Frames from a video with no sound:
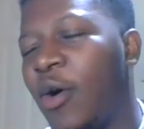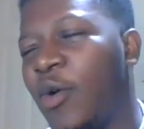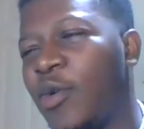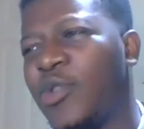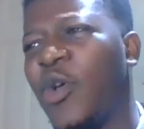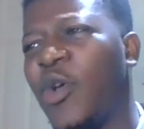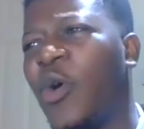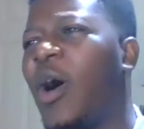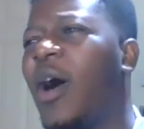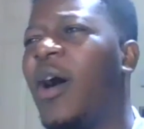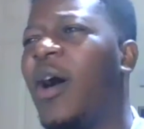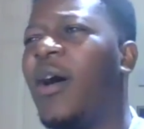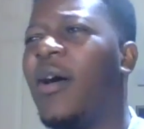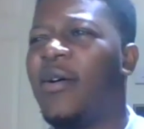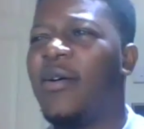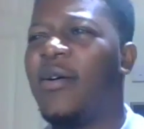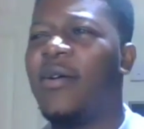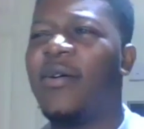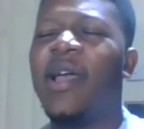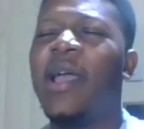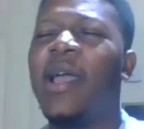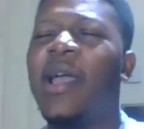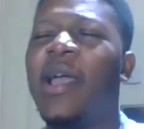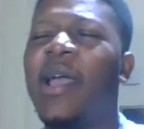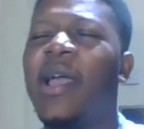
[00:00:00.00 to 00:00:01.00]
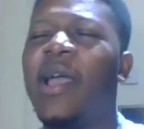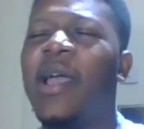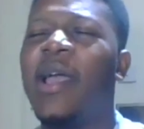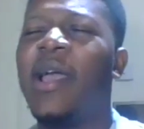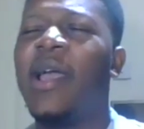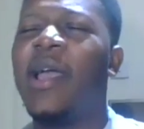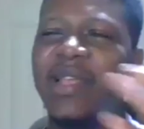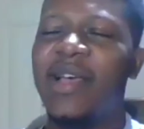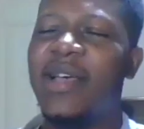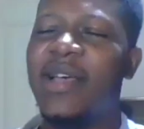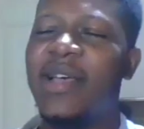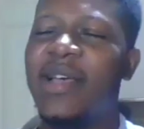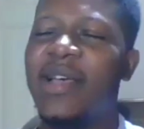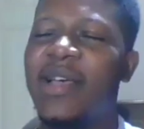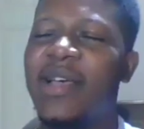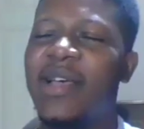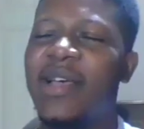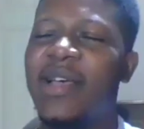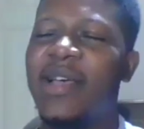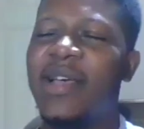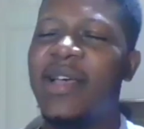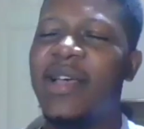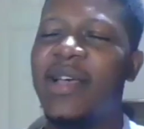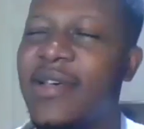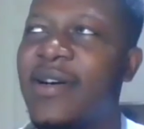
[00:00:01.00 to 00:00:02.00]
so if,
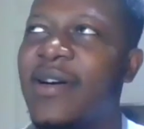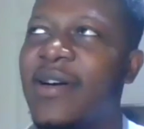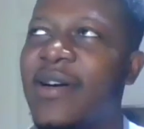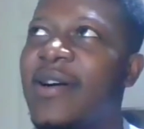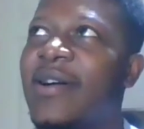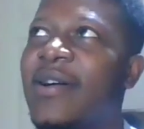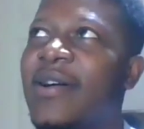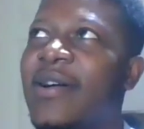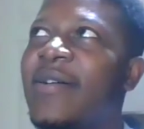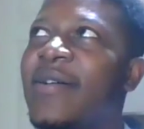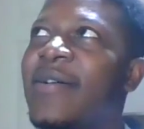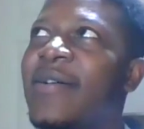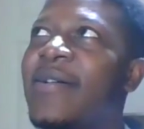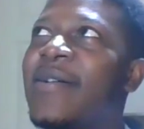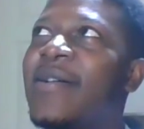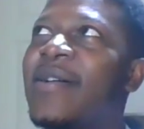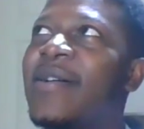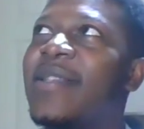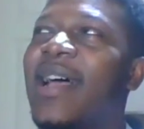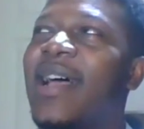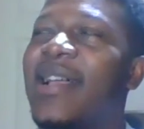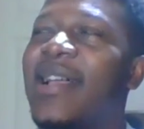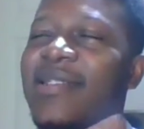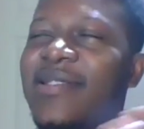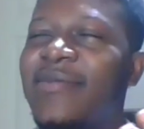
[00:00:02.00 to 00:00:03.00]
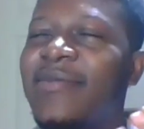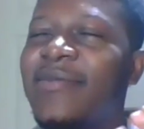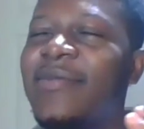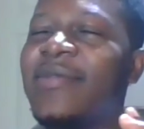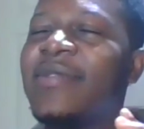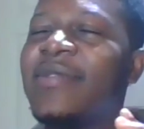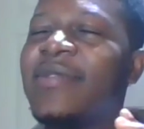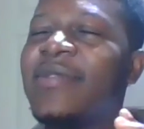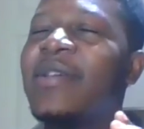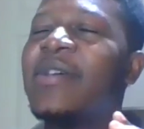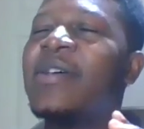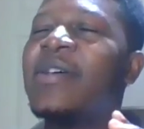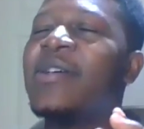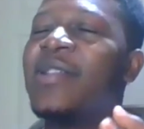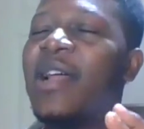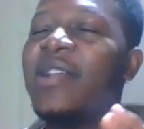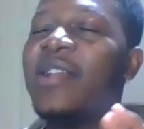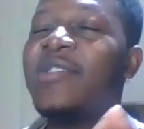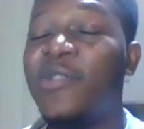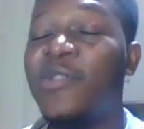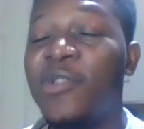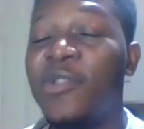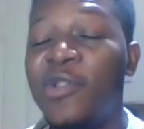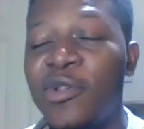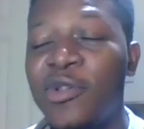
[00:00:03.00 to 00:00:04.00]
there's that's that's
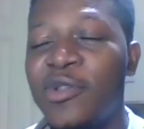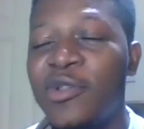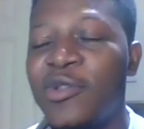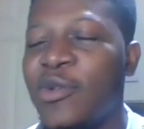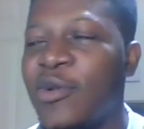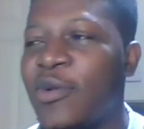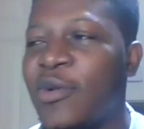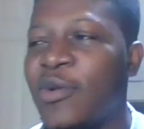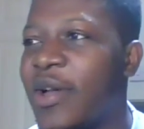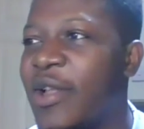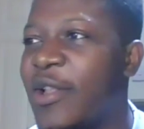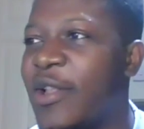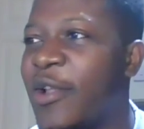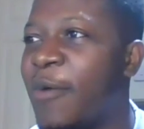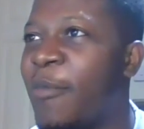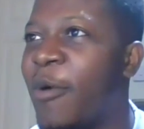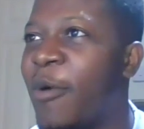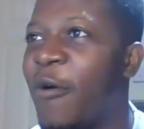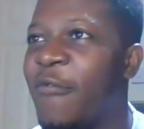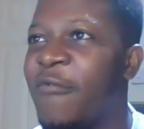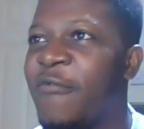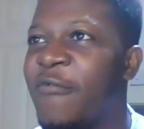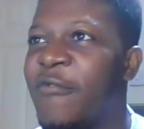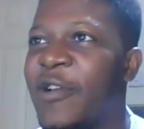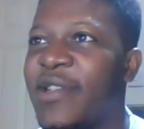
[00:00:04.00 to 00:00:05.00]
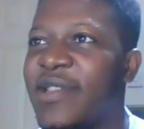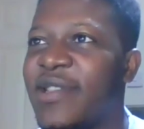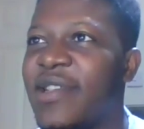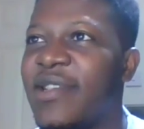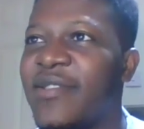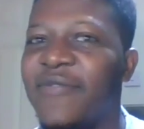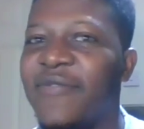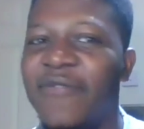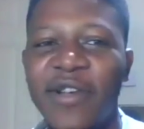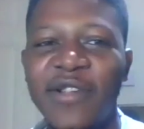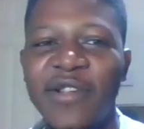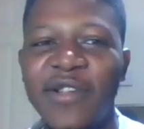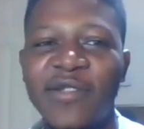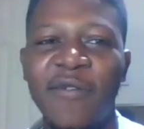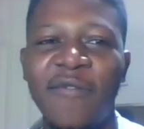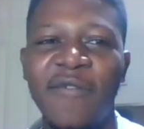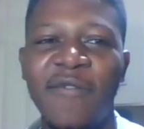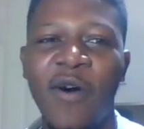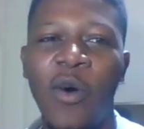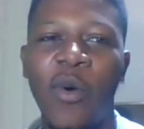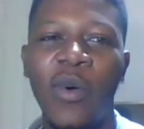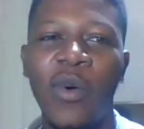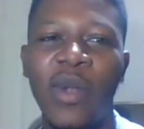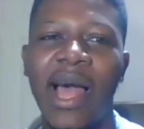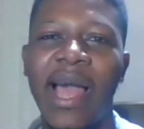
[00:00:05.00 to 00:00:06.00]
due to a number of reasons. First of
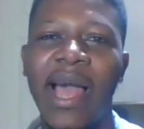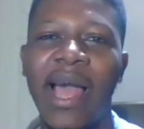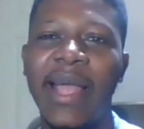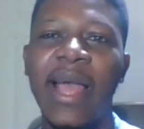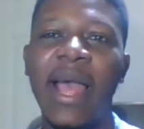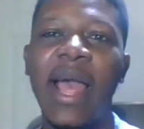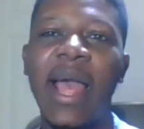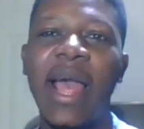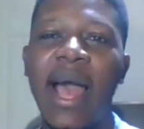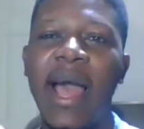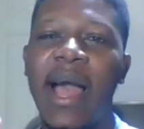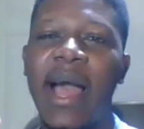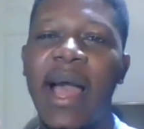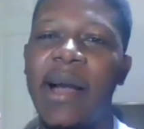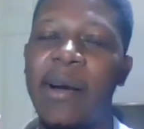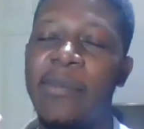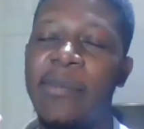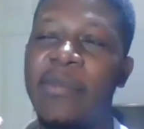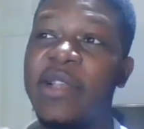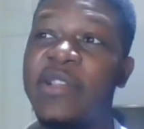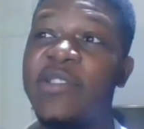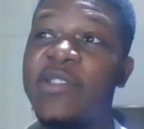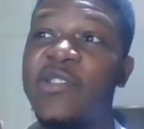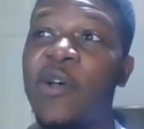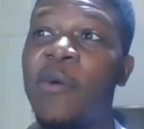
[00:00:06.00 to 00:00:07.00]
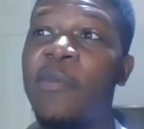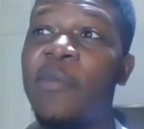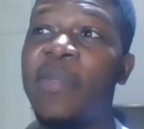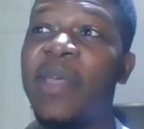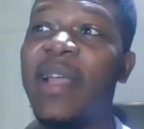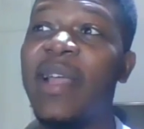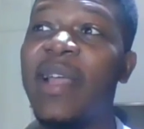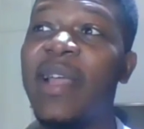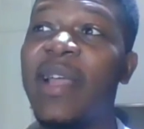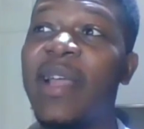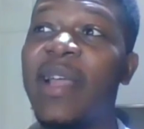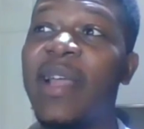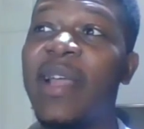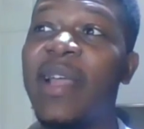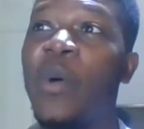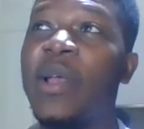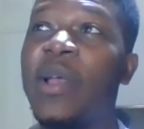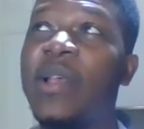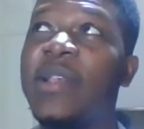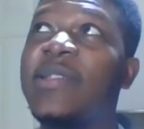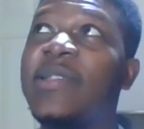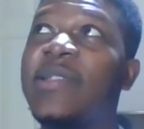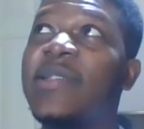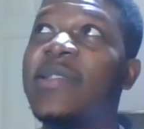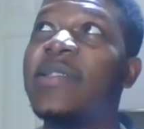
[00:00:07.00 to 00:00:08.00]
all, like it's something I've
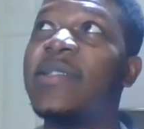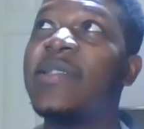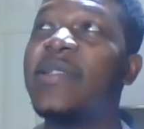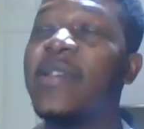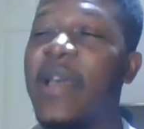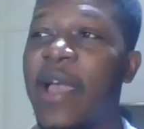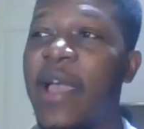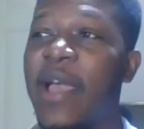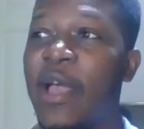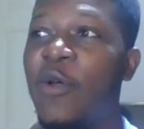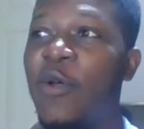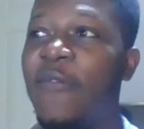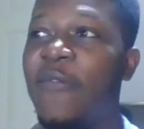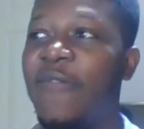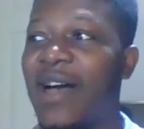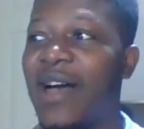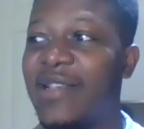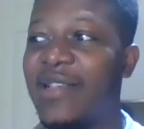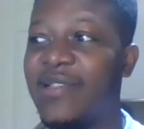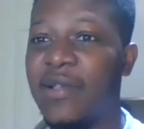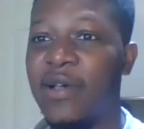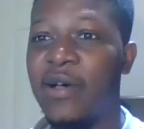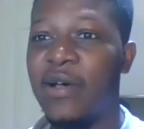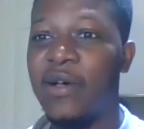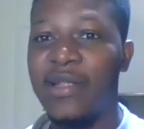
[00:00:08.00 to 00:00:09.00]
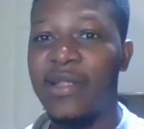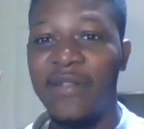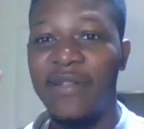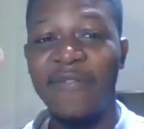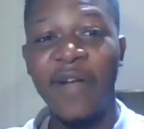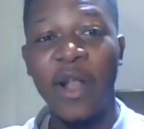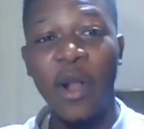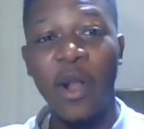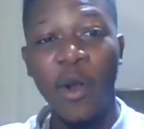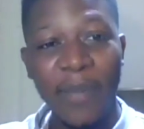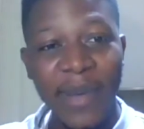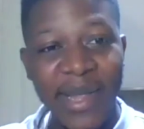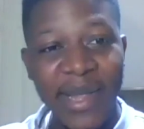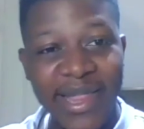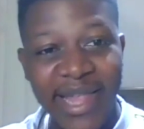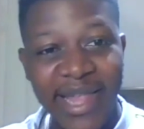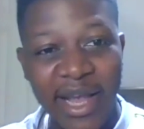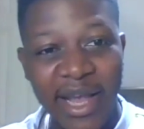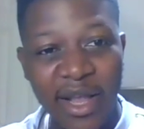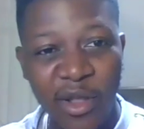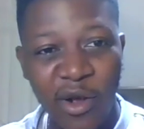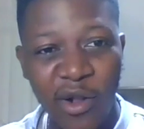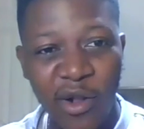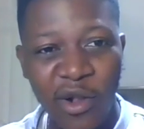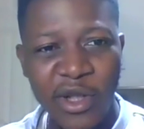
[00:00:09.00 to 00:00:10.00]
always heard of as a developing
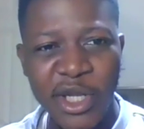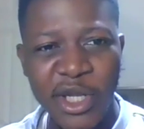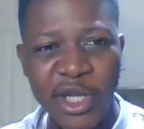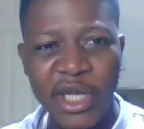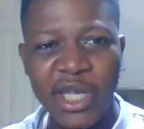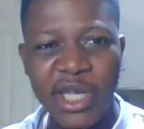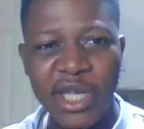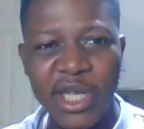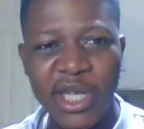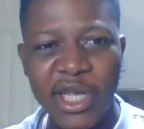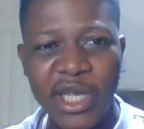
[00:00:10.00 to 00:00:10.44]
technology.